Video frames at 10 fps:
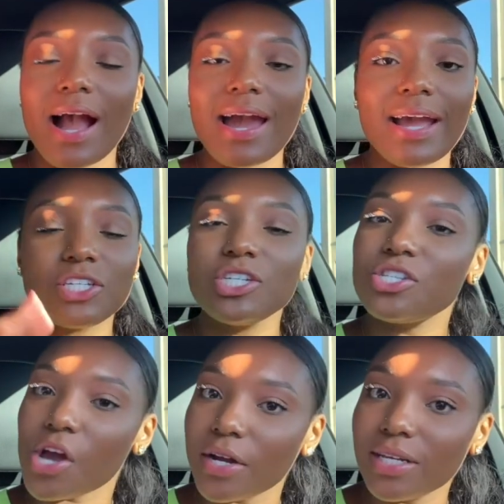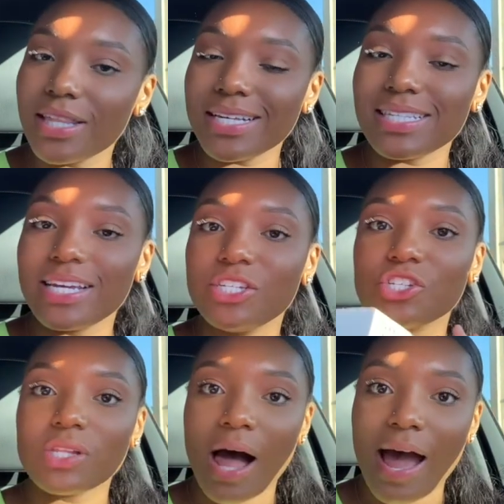I actually started this in
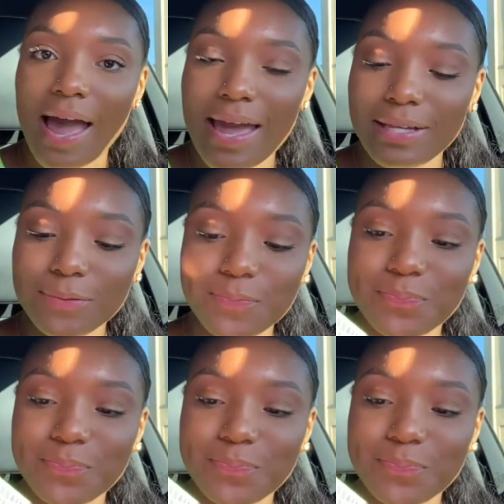July.